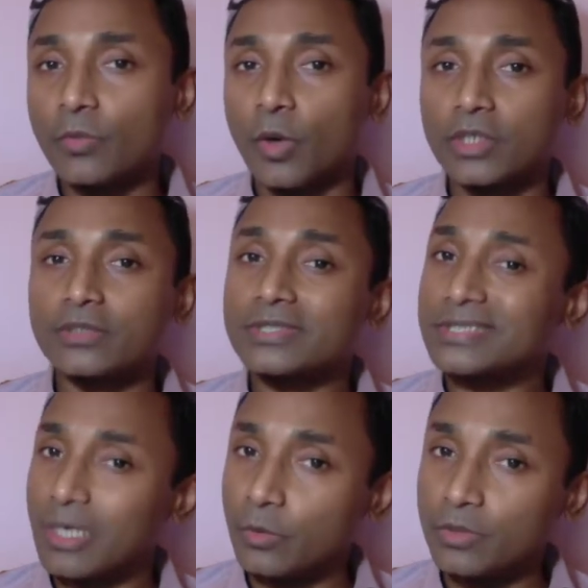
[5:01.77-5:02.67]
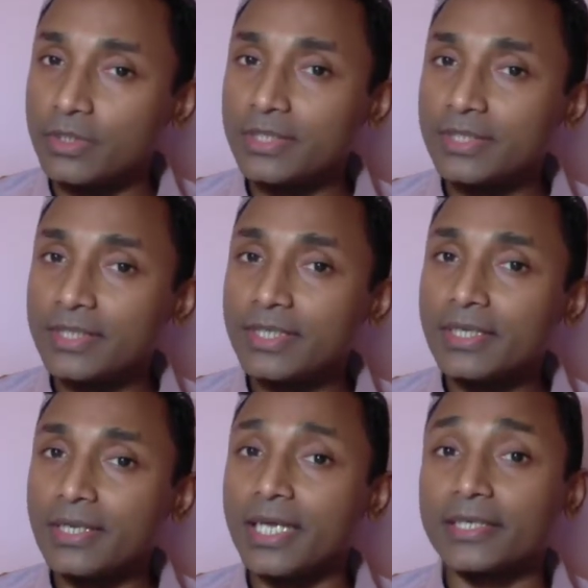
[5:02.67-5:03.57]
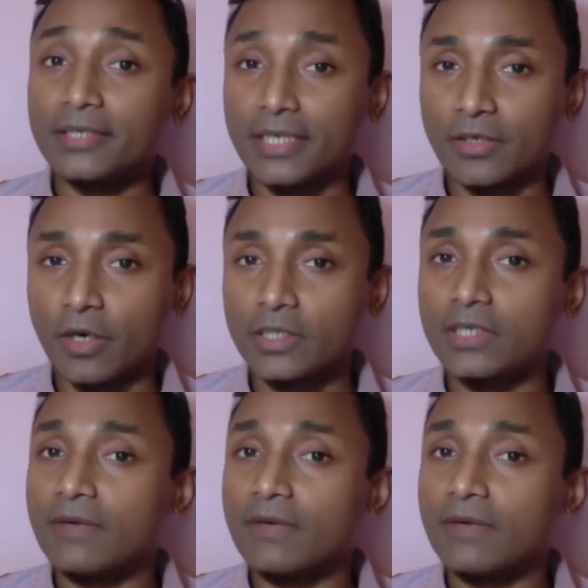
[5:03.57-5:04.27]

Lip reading: want to sound like a recorded